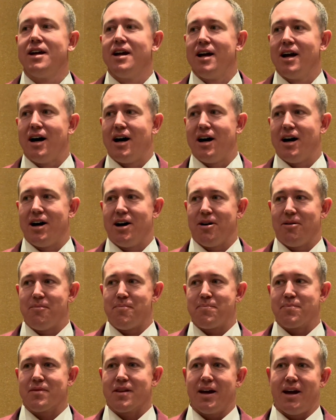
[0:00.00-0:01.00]

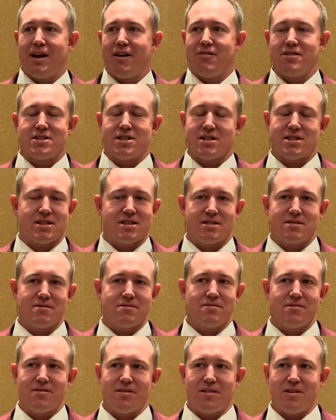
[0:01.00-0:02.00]
And it was just
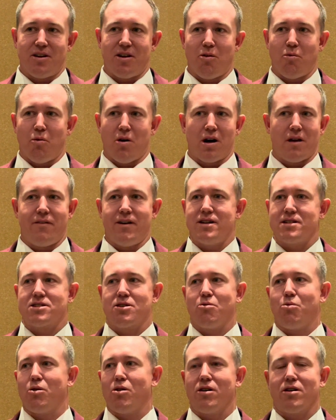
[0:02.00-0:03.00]
one of his
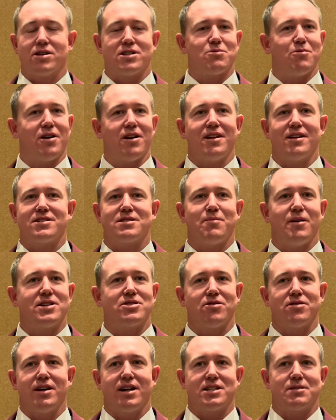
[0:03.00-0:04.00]
quirks, one of the
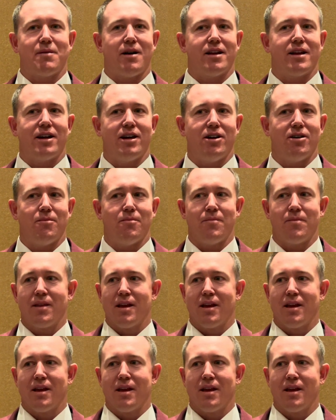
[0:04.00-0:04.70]
special things about him.